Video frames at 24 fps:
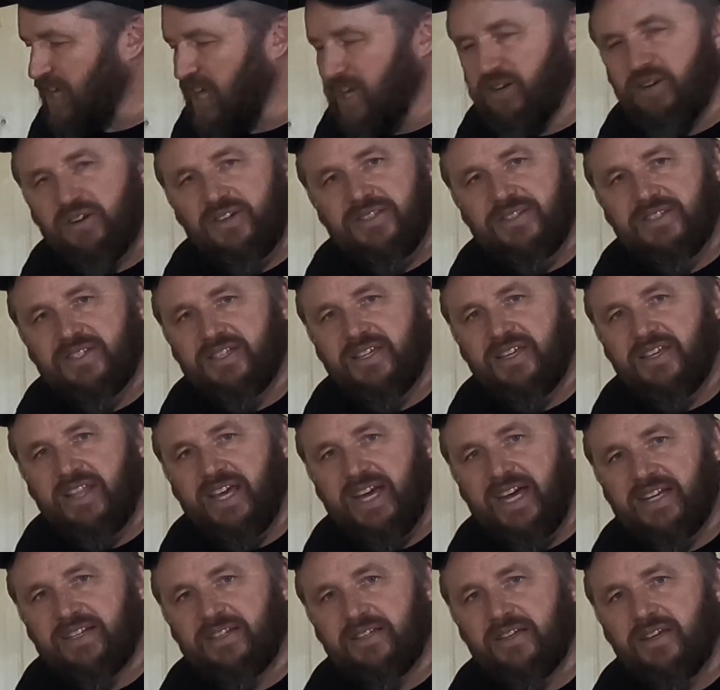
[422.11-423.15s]
I couldn't see
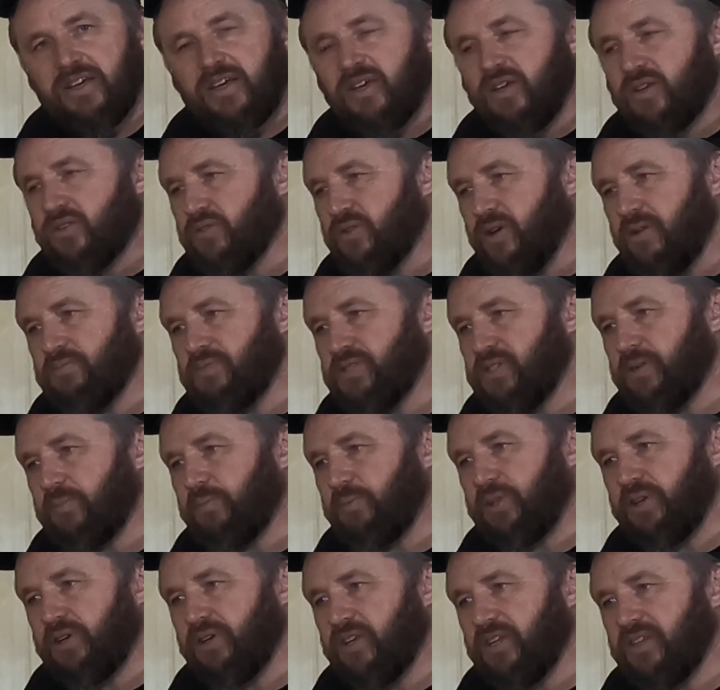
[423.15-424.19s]
that. So I'm
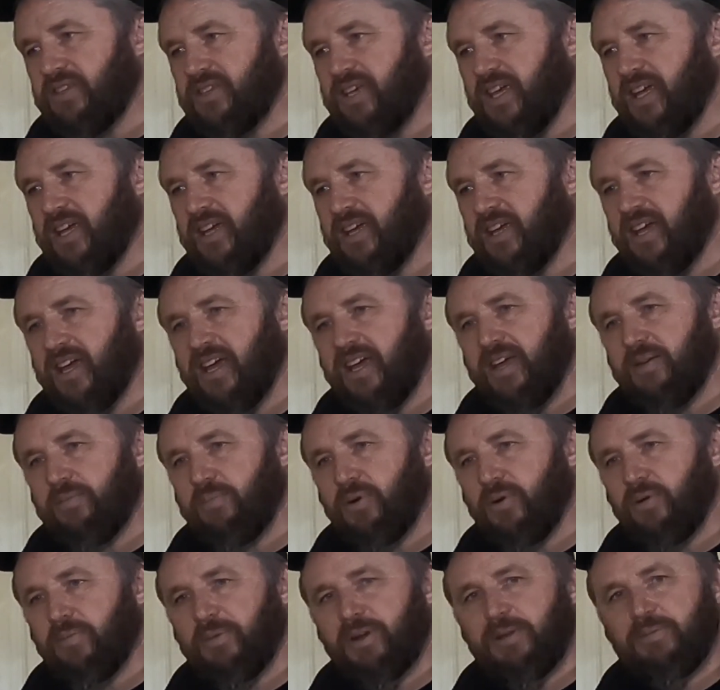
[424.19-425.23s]
simply going to take a
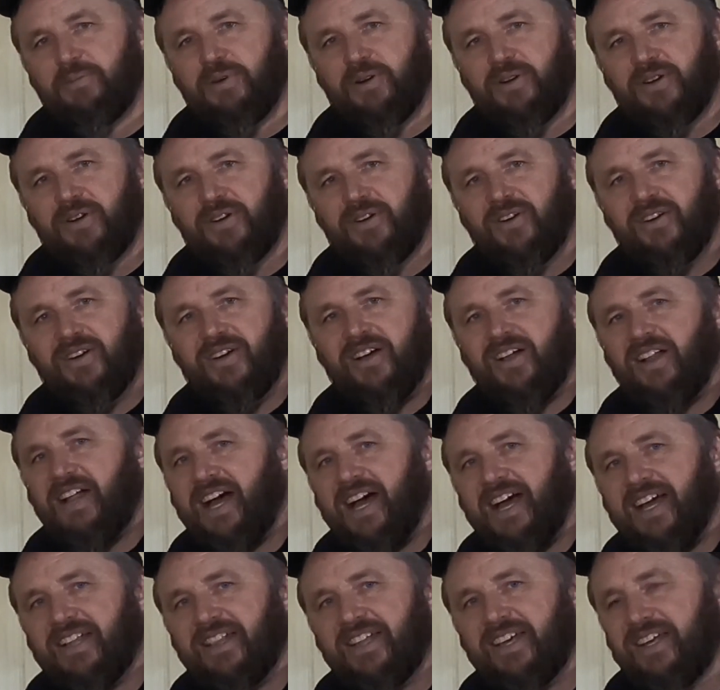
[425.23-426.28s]
permanent marker and I'll
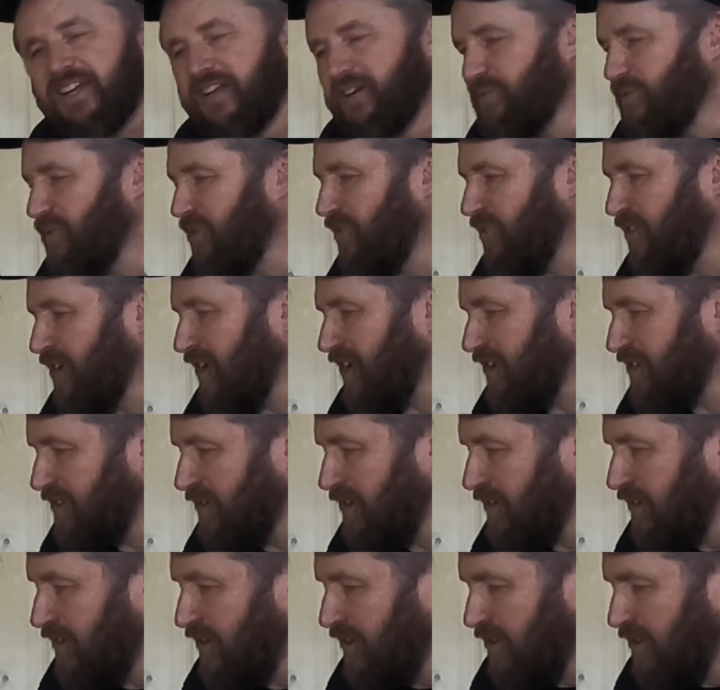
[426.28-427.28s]
highlight it with that.